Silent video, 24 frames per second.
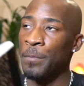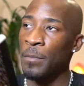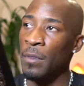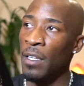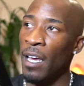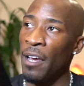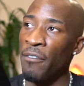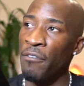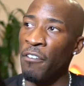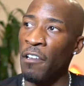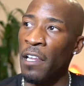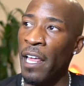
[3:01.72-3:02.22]

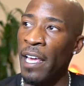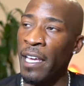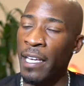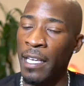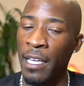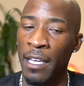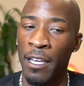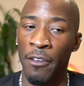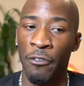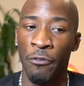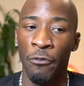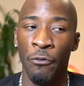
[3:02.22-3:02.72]
I feel
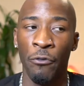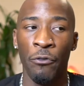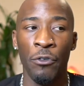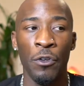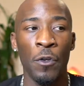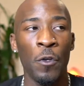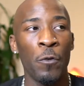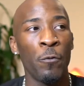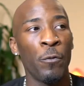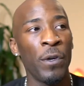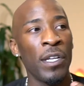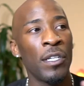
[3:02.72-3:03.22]
like if
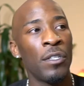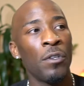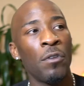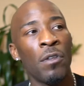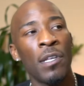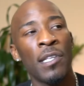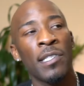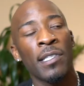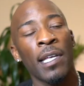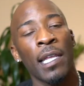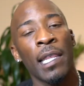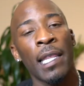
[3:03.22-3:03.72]
we do
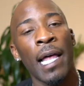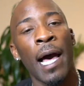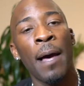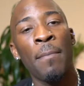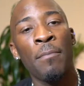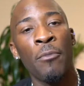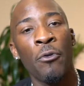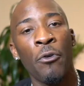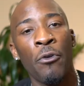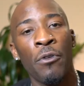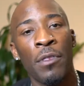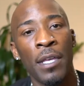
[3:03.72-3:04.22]
this a lot
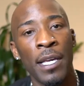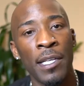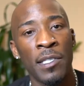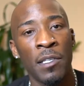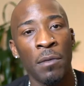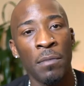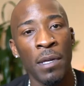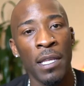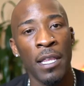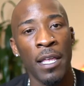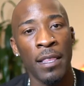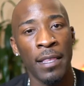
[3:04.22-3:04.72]
more, these
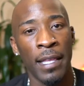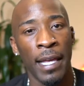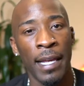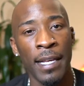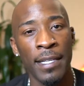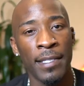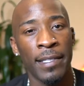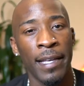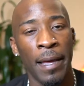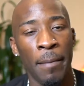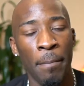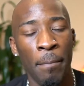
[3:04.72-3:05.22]
would be the
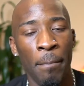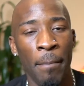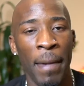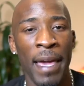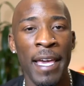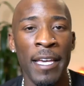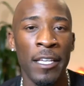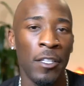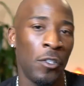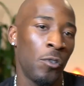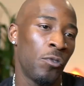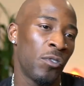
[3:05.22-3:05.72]
things that
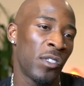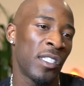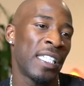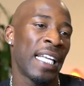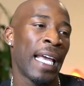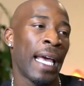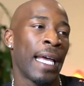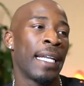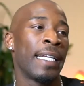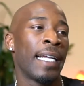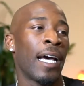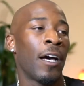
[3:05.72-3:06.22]
make you
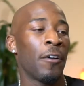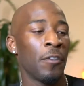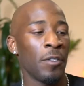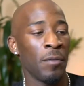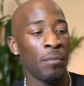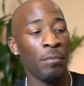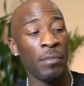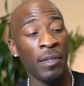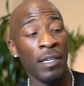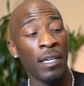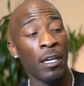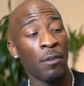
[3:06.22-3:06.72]
stand out
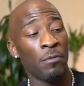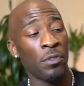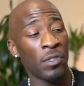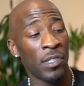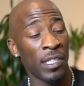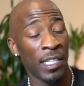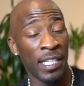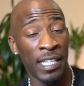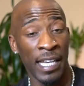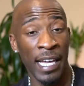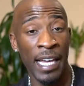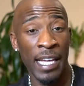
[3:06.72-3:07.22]
and be able
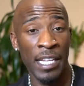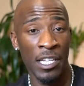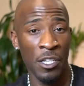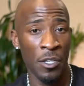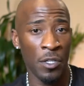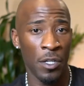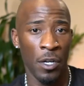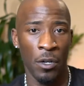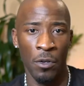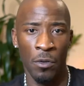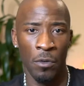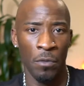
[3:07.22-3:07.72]
to get, you
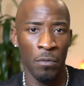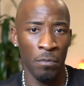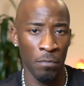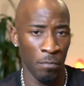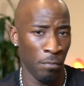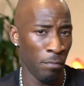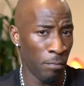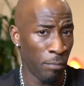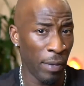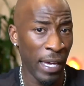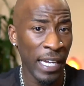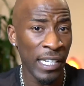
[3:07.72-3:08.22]
know,
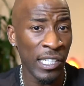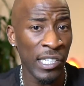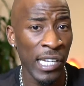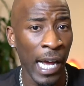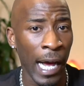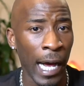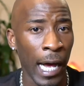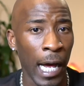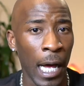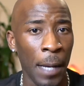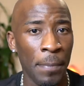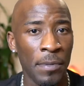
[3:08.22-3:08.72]
big
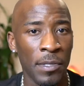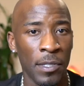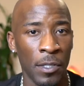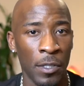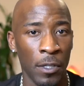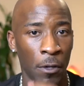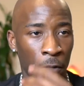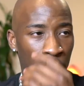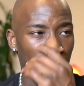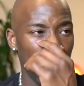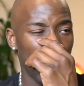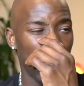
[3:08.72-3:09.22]
jobs. You
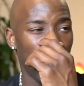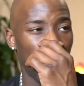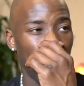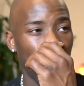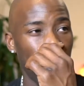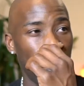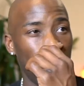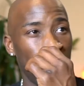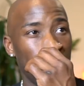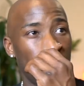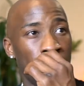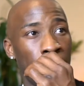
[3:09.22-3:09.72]
know, these are
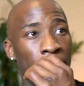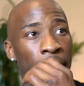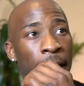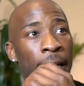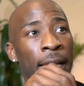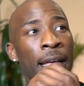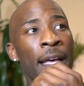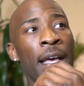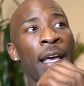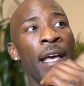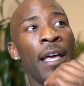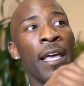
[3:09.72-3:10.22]
things that
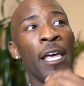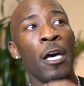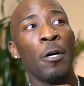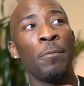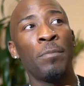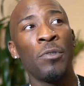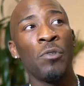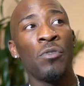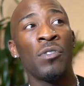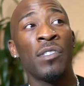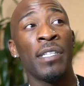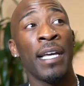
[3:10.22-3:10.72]

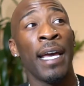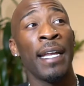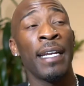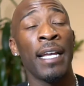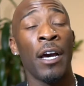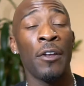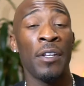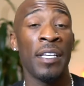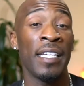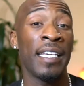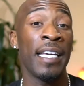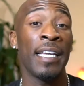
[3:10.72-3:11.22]
help you stand
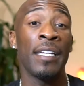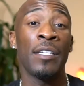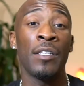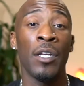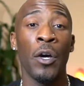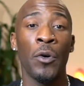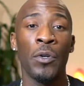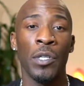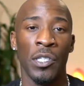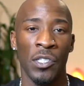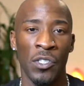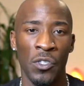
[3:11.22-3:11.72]
out and get
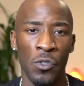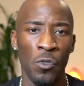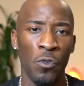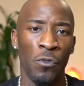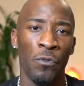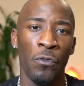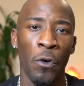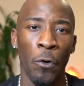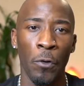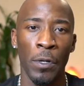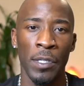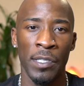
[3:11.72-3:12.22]
noticed. You
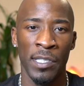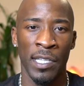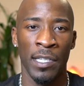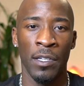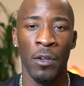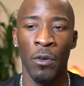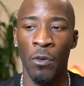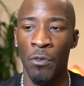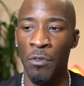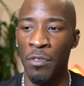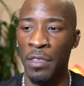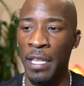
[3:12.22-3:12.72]
focusing
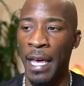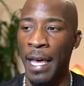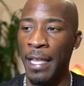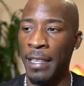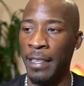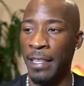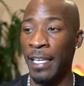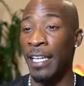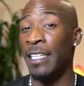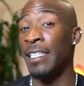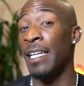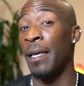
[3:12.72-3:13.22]
on that
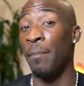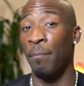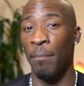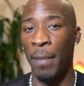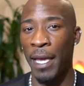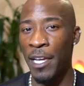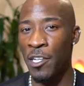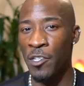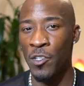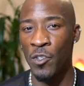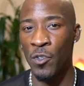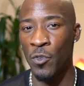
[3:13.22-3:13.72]
thing that
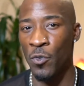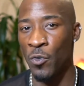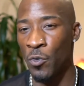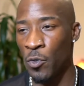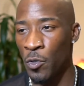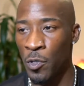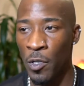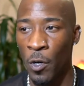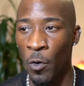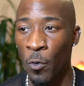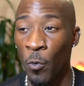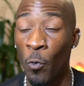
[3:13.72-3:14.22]
makes you,
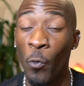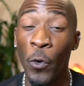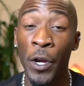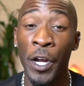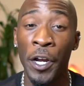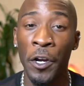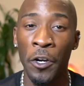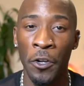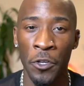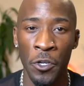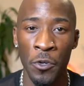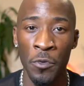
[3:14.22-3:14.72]
you know,
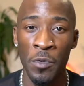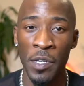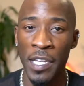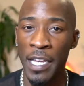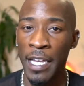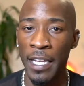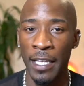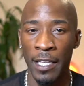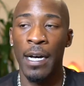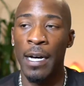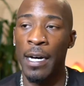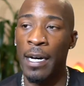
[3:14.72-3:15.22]
weird or
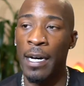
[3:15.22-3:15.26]
unique.